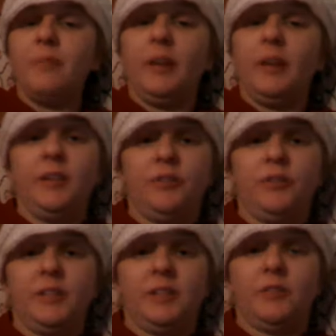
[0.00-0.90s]
It's
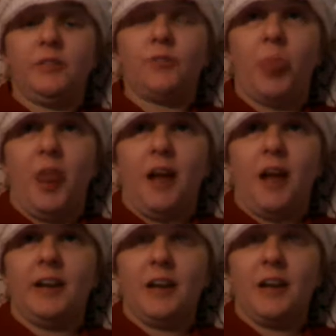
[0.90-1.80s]
that
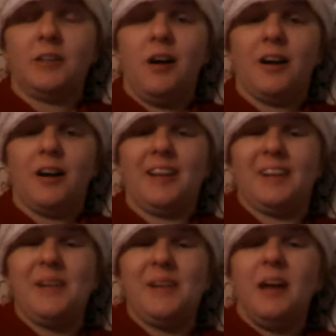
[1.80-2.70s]
I can't talk.
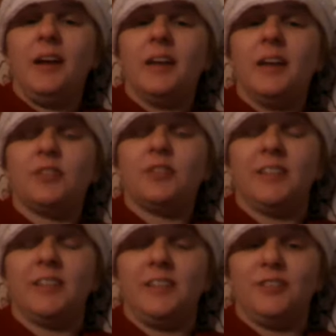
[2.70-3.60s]
It's a
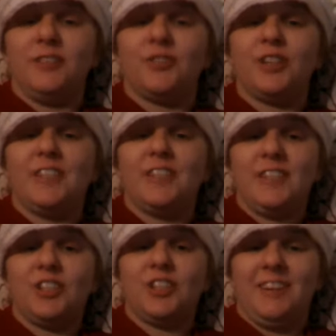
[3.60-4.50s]

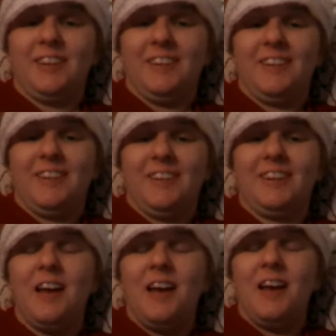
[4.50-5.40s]
tradition
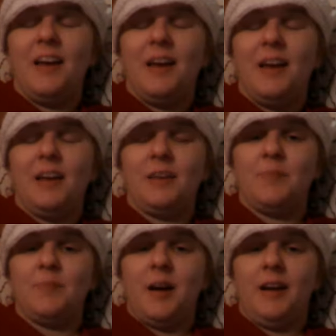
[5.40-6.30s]
in
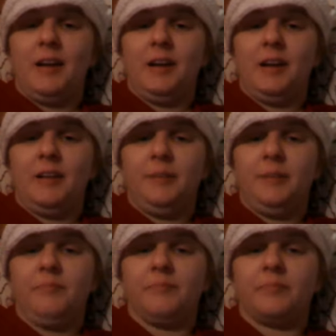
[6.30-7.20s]
my
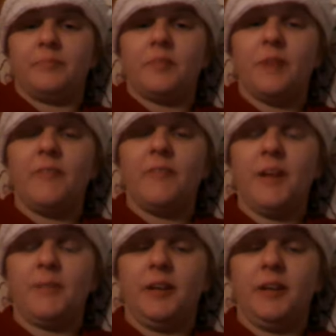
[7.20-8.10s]

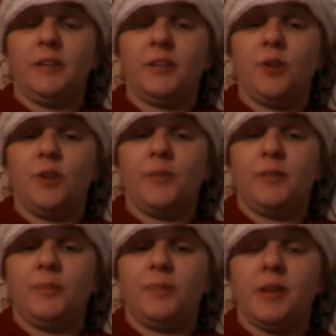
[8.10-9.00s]
family to open
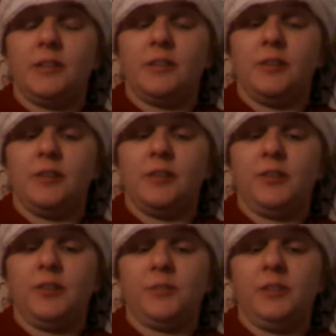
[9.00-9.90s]
the presents on
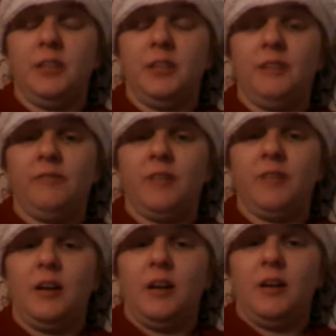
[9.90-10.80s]
Christmas Eve.
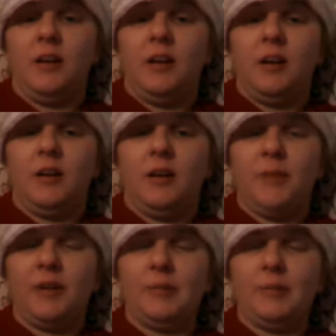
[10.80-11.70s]

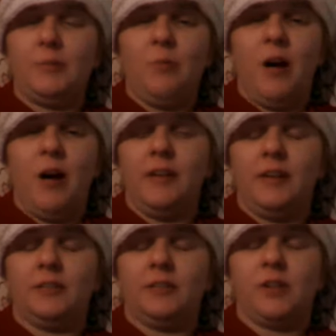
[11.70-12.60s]
I don't know why
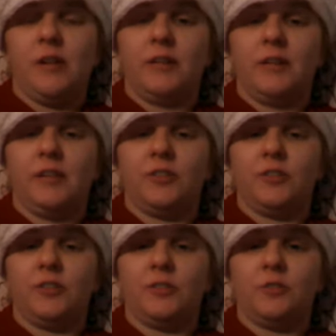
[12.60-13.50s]
that started. It's
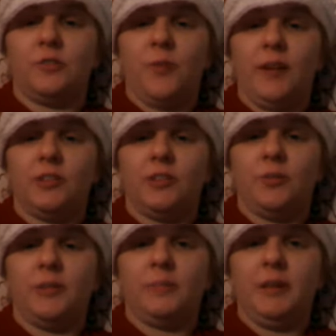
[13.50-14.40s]
just the way it's
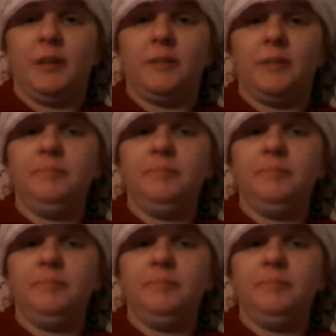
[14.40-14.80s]
always been.